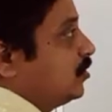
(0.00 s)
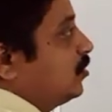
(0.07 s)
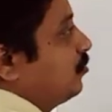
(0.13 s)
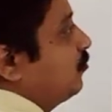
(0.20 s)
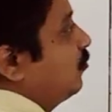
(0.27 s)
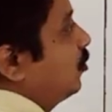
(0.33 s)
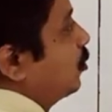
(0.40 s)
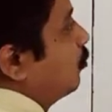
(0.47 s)

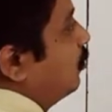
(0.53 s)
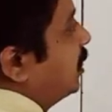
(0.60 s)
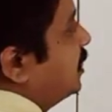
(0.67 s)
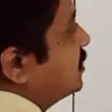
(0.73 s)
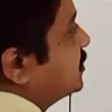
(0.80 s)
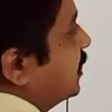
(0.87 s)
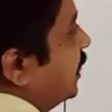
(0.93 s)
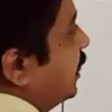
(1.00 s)
Formula
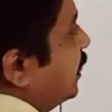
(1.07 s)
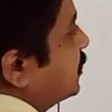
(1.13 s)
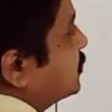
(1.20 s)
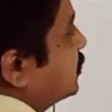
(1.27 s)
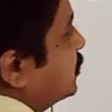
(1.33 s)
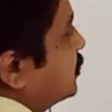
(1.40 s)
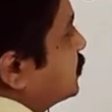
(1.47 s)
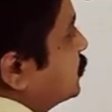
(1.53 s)
is
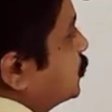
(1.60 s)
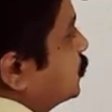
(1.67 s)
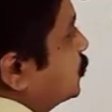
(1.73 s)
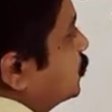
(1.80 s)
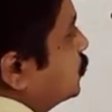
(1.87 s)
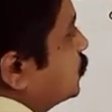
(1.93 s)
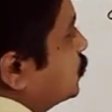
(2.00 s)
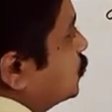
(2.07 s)
nx raised
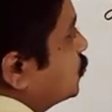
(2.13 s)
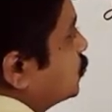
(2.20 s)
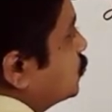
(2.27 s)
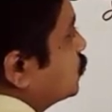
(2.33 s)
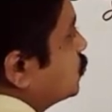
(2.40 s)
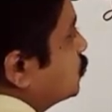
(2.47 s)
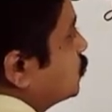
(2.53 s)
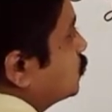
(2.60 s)
to
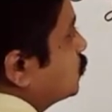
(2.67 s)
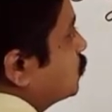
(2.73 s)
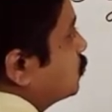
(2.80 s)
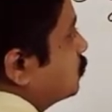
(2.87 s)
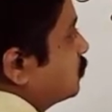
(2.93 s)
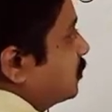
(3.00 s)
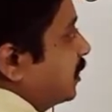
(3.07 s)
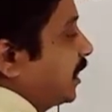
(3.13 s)

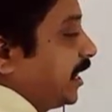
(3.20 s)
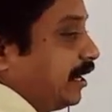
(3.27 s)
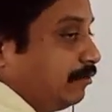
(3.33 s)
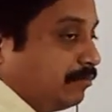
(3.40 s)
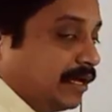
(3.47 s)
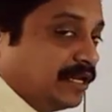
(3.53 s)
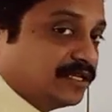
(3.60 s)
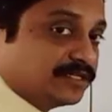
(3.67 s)
n
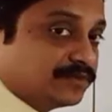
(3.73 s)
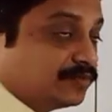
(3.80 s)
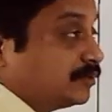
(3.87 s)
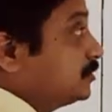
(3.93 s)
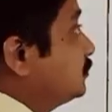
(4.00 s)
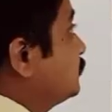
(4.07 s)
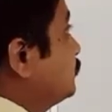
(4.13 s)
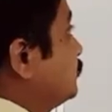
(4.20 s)
minus
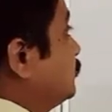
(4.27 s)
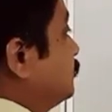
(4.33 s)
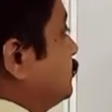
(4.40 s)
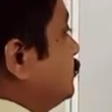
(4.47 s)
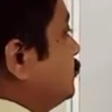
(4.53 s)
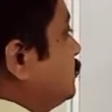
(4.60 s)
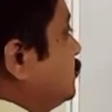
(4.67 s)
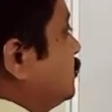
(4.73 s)
1.
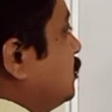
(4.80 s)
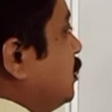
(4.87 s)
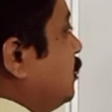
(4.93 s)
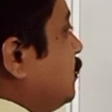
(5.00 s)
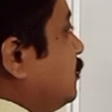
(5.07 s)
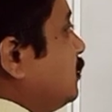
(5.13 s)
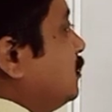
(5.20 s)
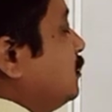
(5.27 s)

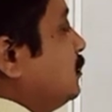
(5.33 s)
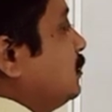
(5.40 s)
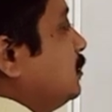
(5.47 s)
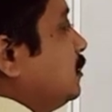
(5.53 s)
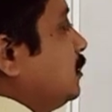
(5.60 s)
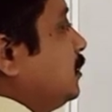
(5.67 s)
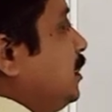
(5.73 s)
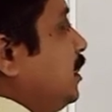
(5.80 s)
Third,
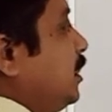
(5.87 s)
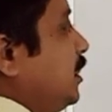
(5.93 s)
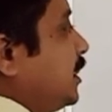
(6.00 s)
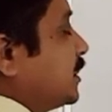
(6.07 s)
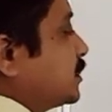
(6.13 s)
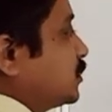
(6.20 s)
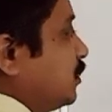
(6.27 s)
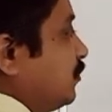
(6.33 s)

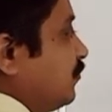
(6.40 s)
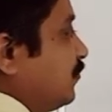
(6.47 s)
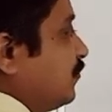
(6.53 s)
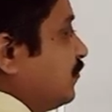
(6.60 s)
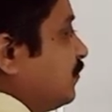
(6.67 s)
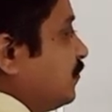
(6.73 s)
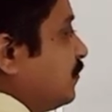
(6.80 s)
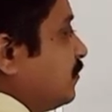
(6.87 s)
ddx of,
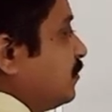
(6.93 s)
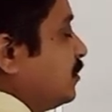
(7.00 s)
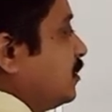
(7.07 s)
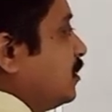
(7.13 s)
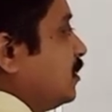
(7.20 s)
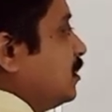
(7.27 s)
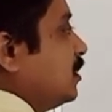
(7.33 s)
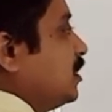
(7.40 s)

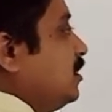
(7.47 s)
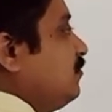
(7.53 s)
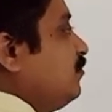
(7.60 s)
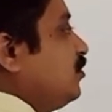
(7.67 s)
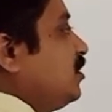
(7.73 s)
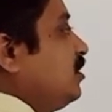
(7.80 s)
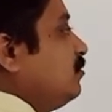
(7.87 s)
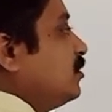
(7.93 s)
if you
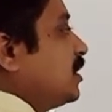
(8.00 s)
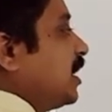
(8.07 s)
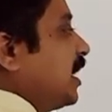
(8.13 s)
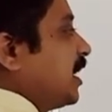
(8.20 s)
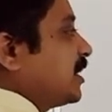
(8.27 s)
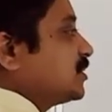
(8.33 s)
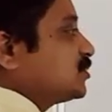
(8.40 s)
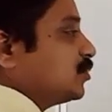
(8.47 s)
given
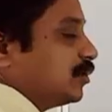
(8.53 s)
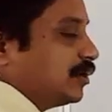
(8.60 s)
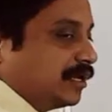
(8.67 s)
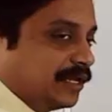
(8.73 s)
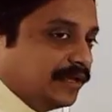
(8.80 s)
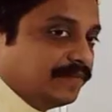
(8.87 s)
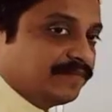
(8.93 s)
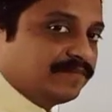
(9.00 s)
x
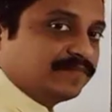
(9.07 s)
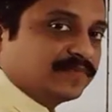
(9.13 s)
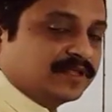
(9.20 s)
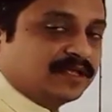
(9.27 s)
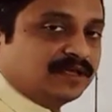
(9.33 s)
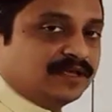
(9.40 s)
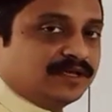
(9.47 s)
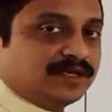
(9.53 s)
only,
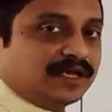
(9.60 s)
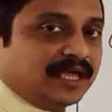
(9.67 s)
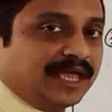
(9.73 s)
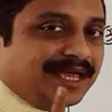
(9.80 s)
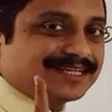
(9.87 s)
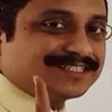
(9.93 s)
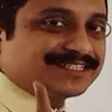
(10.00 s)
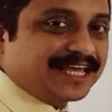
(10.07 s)

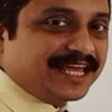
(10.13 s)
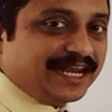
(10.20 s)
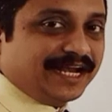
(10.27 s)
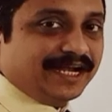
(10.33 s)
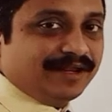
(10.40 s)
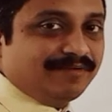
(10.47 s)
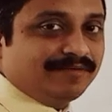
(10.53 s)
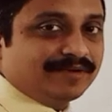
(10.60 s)
x
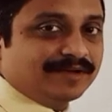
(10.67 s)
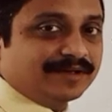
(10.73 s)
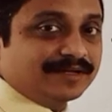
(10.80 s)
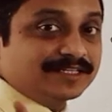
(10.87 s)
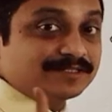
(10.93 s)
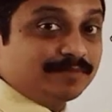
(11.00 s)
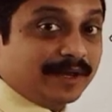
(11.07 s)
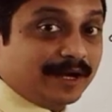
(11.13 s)
derivative
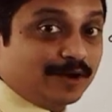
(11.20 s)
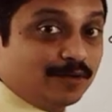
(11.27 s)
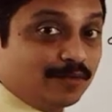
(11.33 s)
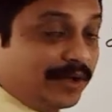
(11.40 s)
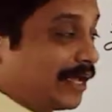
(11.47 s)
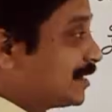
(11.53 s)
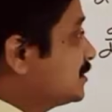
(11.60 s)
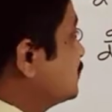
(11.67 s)
respect to
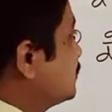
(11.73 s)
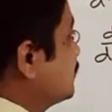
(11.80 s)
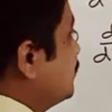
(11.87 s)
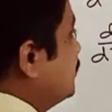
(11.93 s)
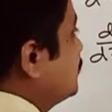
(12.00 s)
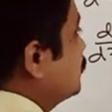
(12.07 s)
x is